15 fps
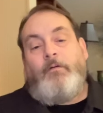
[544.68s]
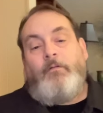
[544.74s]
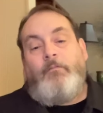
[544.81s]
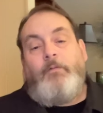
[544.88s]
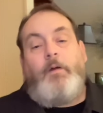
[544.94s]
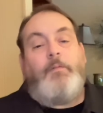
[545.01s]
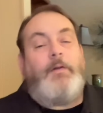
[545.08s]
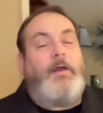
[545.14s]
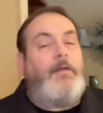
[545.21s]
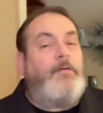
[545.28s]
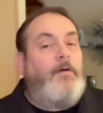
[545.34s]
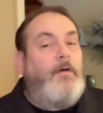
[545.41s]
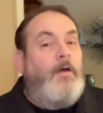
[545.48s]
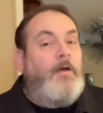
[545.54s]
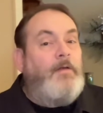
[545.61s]
We would
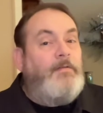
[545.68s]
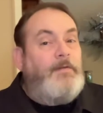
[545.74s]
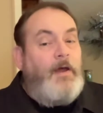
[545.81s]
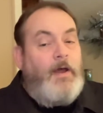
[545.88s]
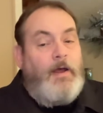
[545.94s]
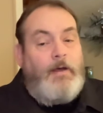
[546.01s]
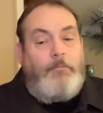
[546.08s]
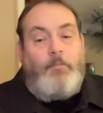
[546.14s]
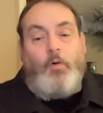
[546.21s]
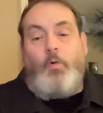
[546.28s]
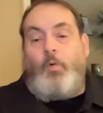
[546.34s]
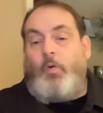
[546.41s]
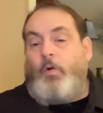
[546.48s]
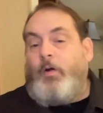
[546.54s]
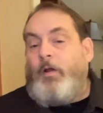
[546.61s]
either damn
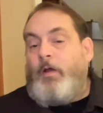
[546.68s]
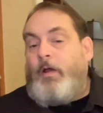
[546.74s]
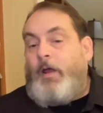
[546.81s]
or